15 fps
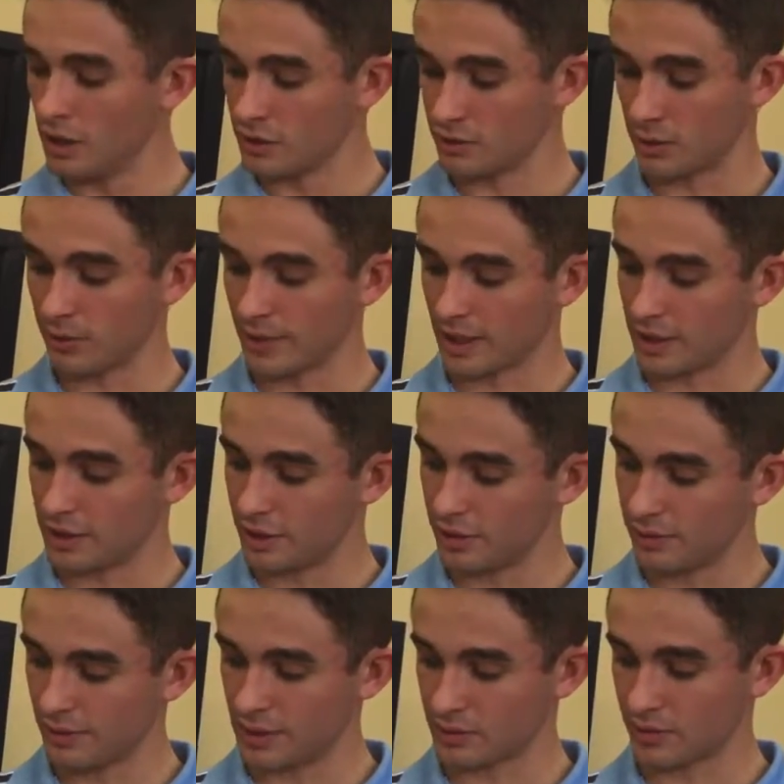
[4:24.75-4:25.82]
So what we can
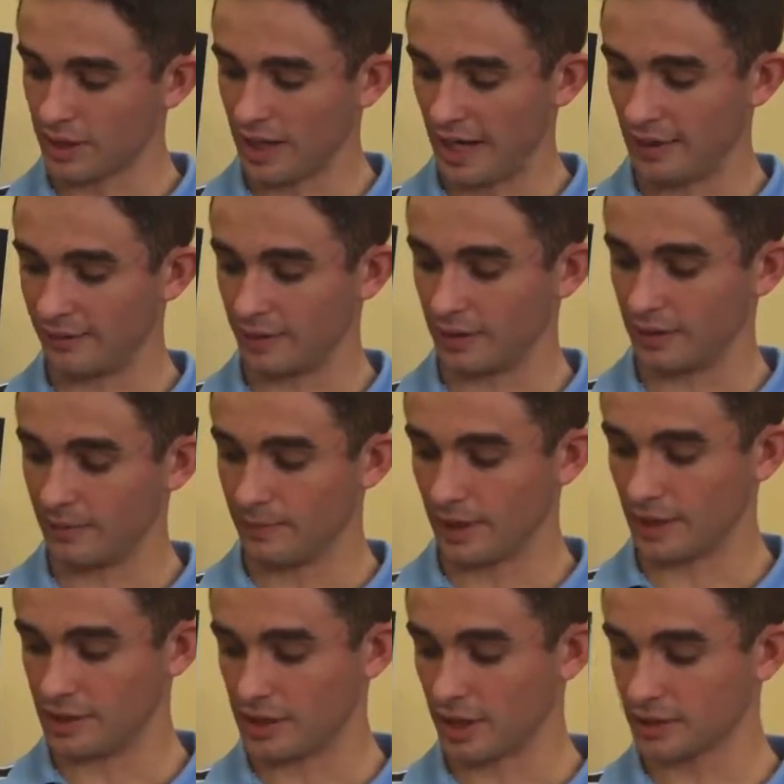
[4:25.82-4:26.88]
do is we have an
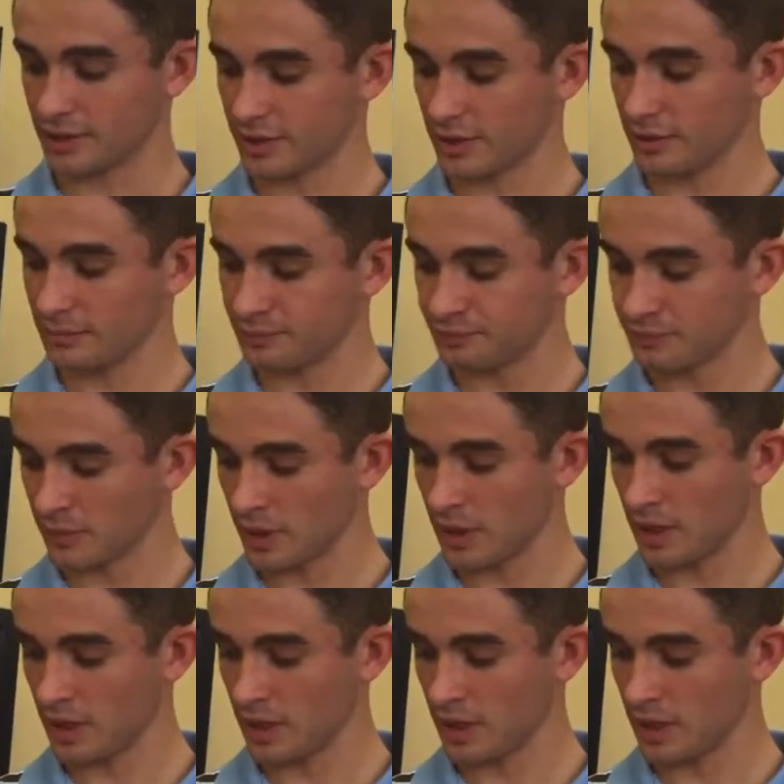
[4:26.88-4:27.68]
inductor